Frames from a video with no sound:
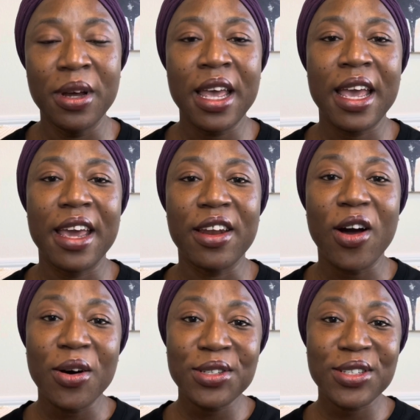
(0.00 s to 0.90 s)
and
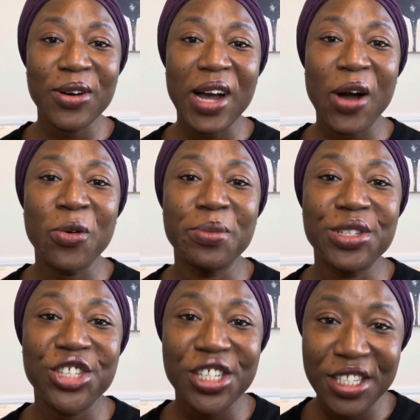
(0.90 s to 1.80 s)
also I will be
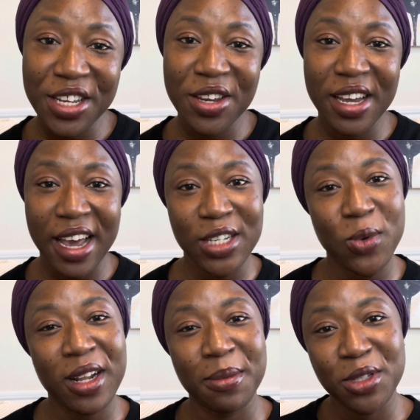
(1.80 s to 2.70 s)
gisting you guys while
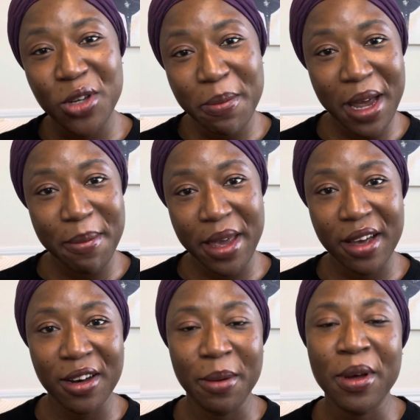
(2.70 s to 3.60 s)
I'm doing my makeup